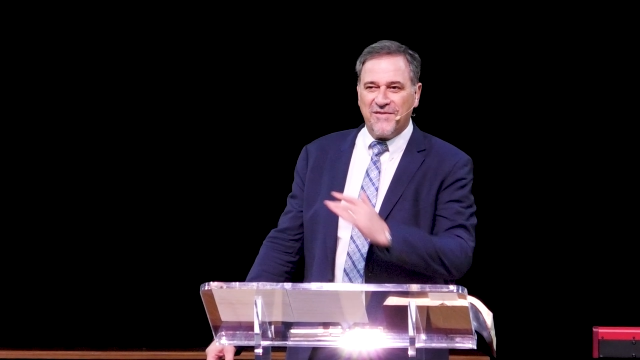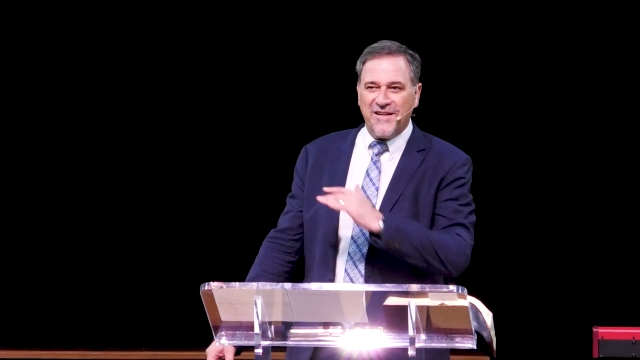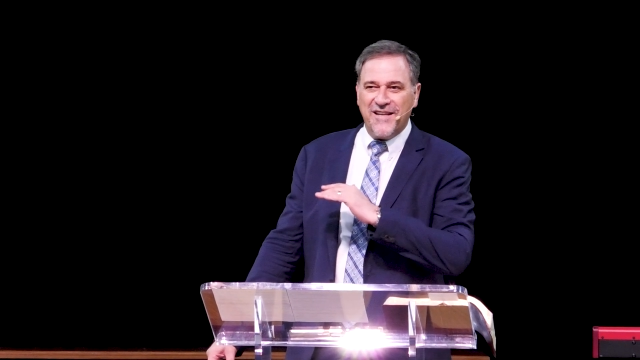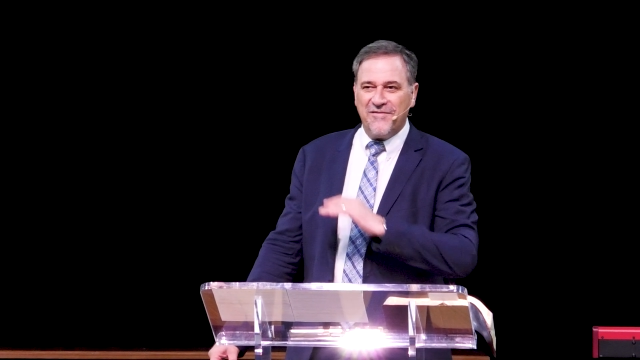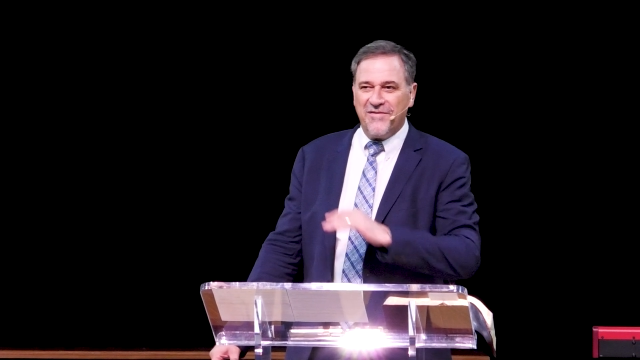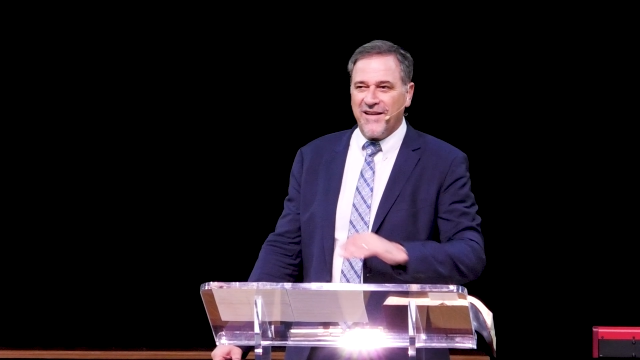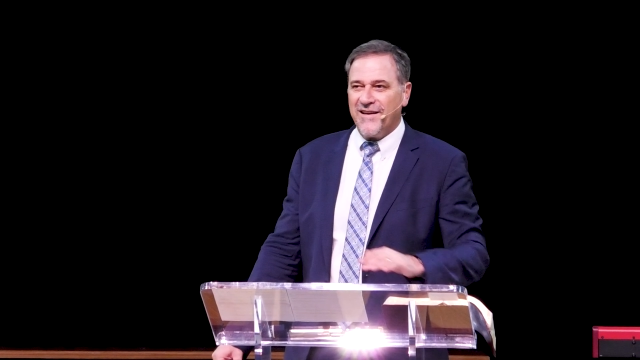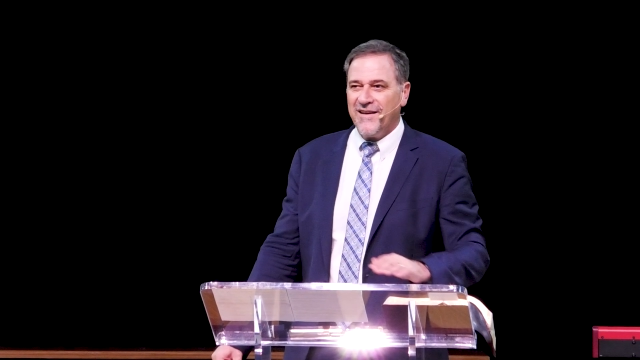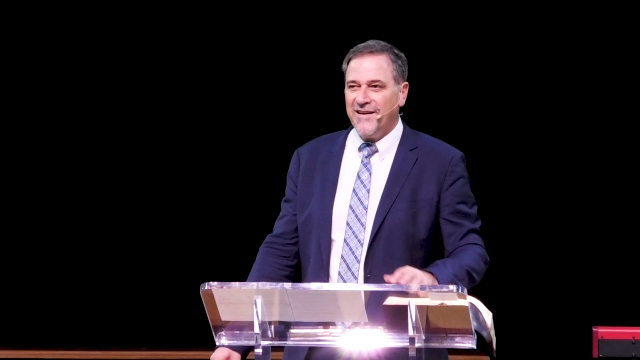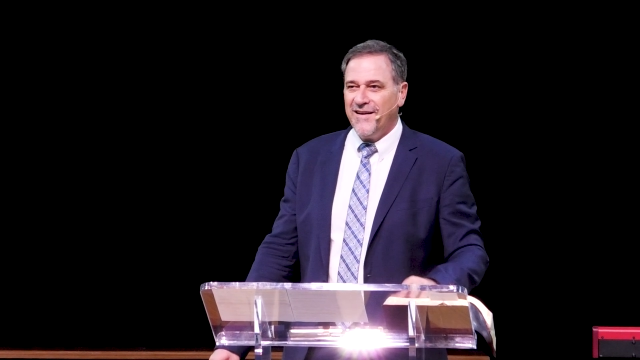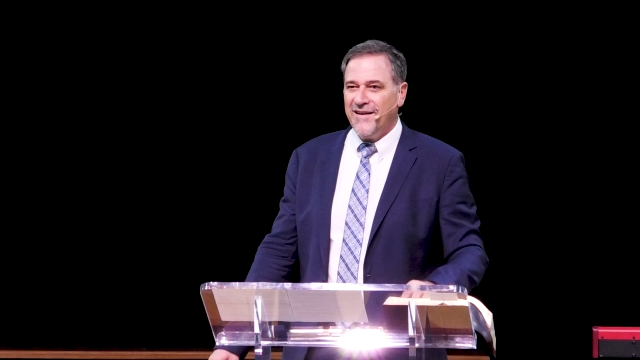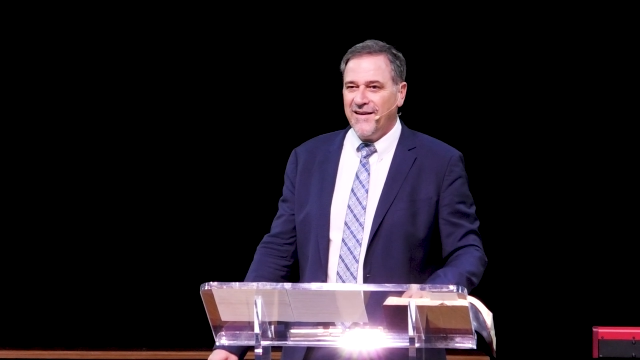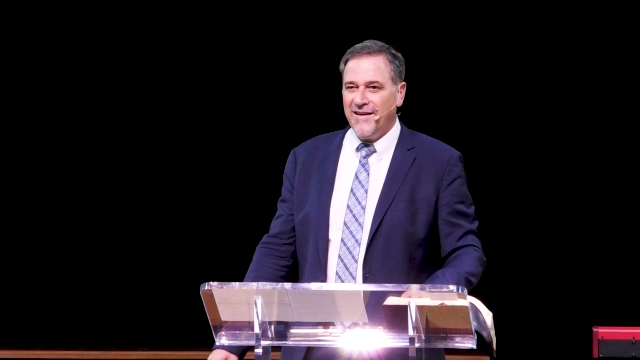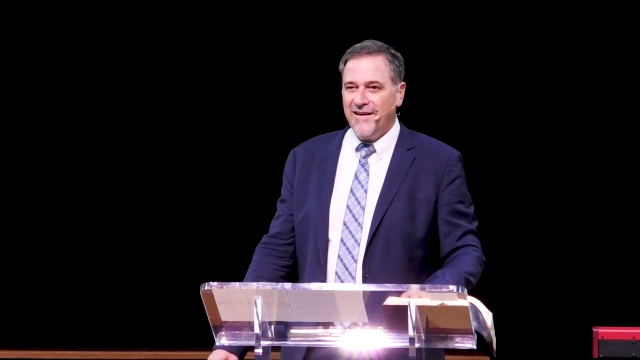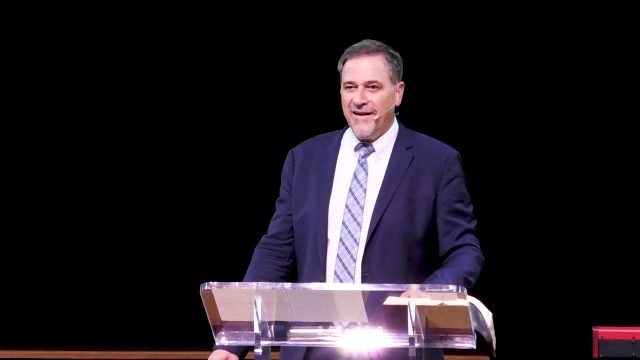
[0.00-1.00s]
the living.
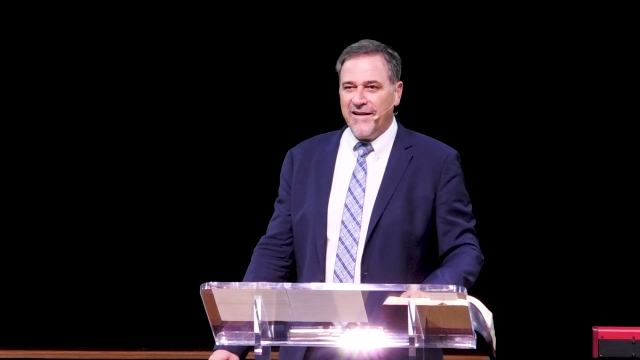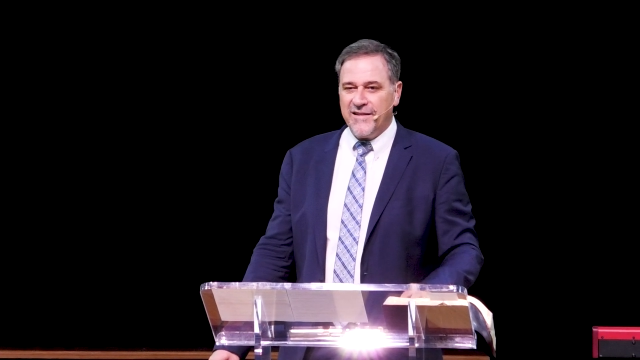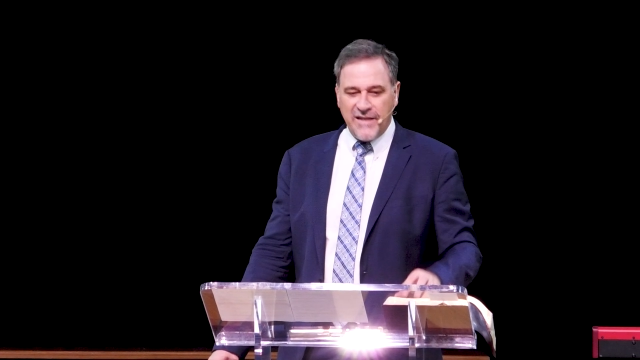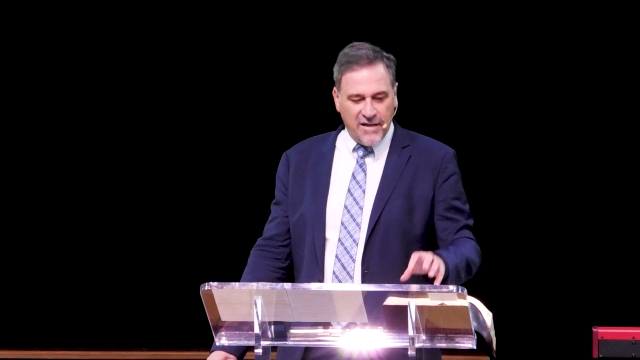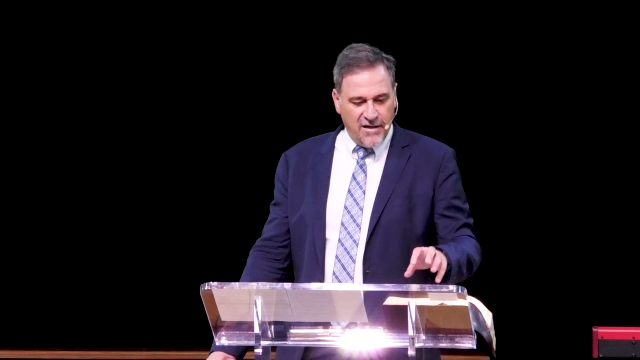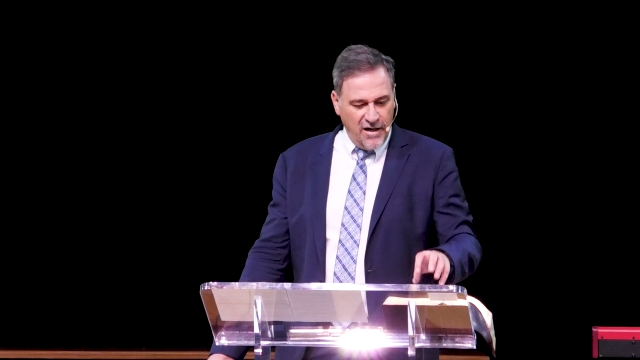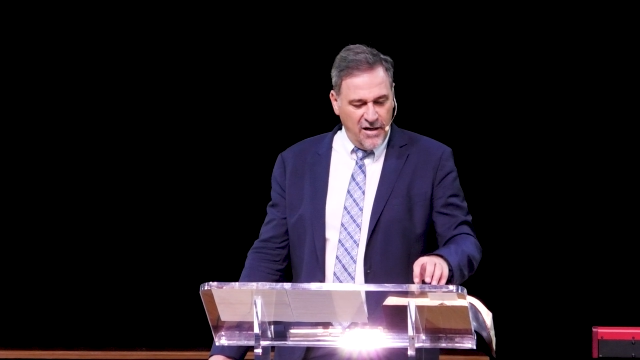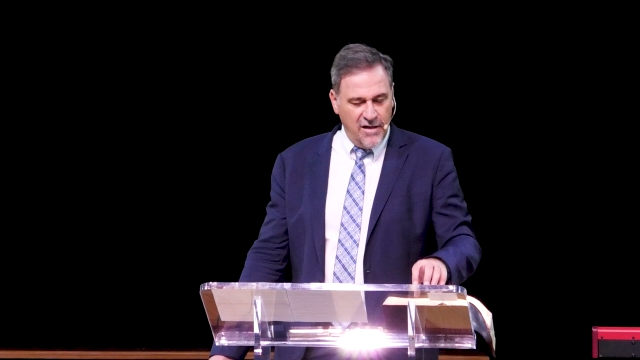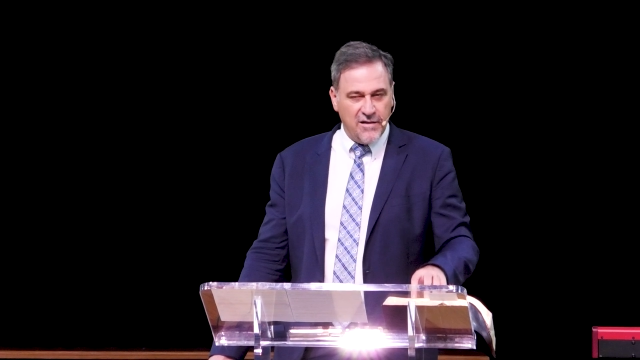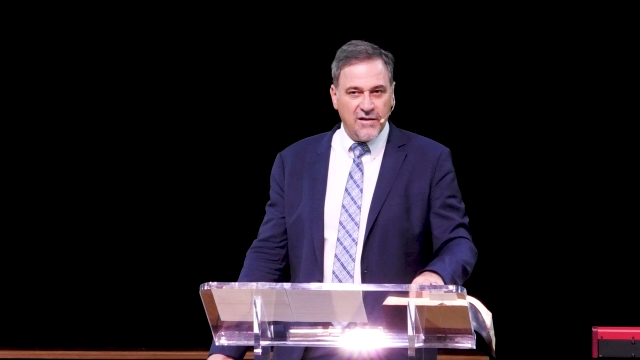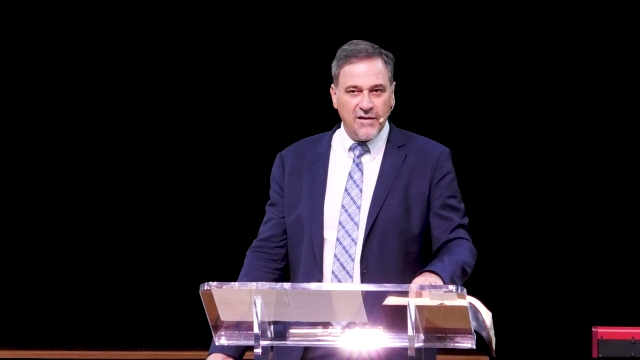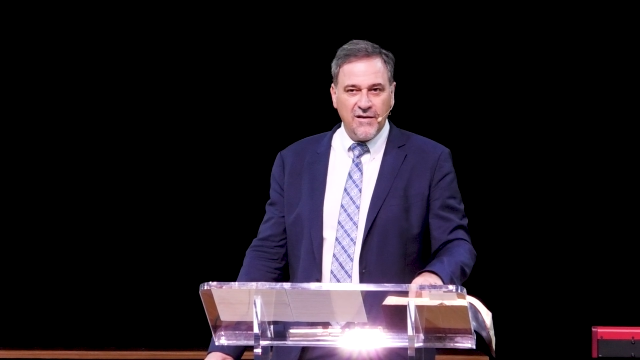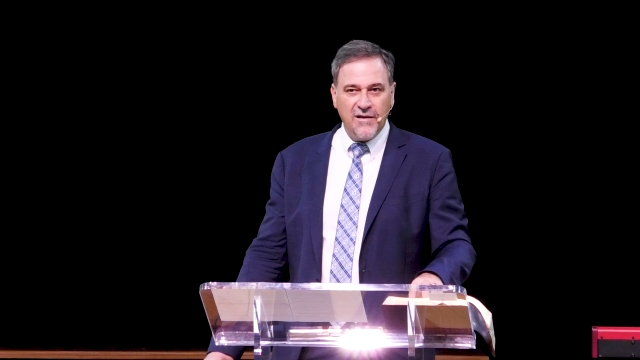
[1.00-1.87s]
He said, God,